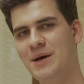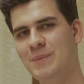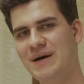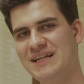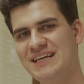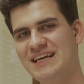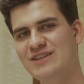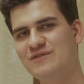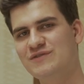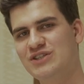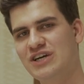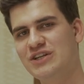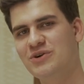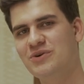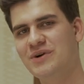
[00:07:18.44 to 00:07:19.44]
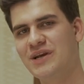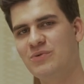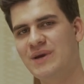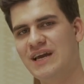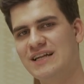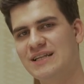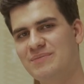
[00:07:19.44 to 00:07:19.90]
By the end of January,
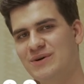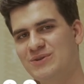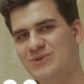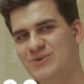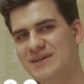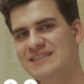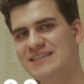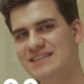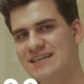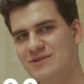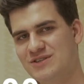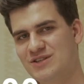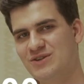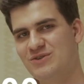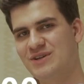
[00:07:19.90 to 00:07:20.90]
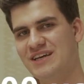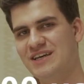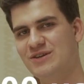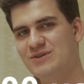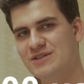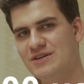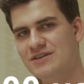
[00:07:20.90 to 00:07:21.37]
we had about 20,000
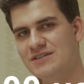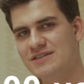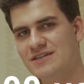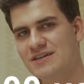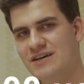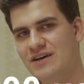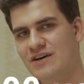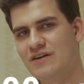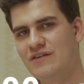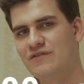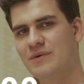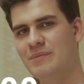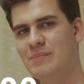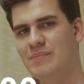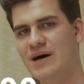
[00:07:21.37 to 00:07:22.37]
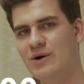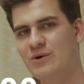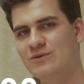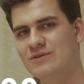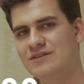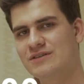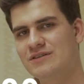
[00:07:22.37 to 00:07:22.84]
unique users from
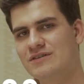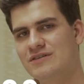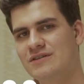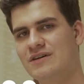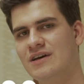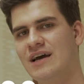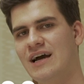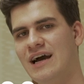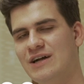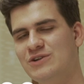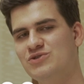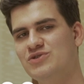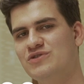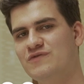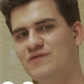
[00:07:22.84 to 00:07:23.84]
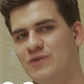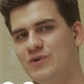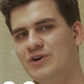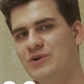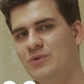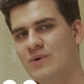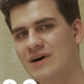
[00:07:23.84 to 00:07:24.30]
about
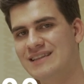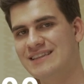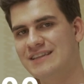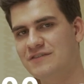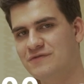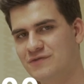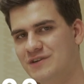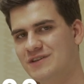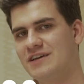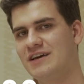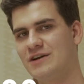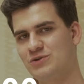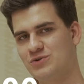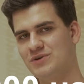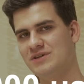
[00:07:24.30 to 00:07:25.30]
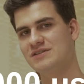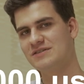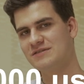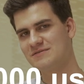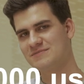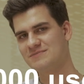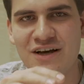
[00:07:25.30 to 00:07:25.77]
141 different countries.
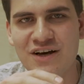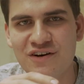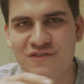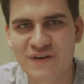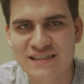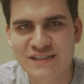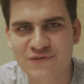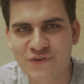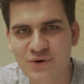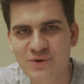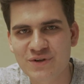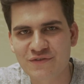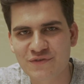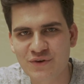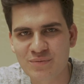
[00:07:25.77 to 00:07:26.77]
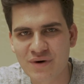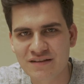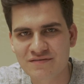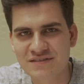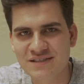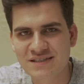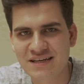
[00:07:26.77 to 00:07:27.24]
Fast forward a few
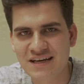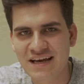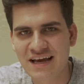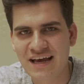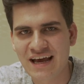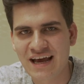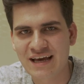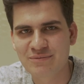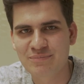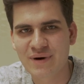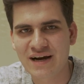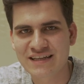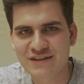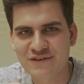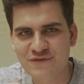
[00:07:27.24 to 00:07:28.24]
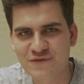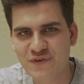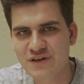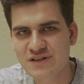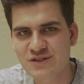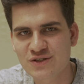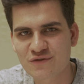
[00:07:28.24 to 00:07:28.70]
months, and by the
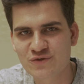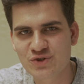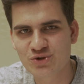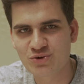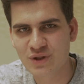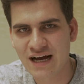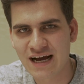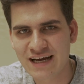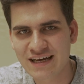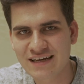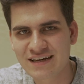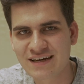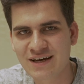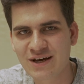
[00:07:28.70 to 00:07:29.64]
1st of July,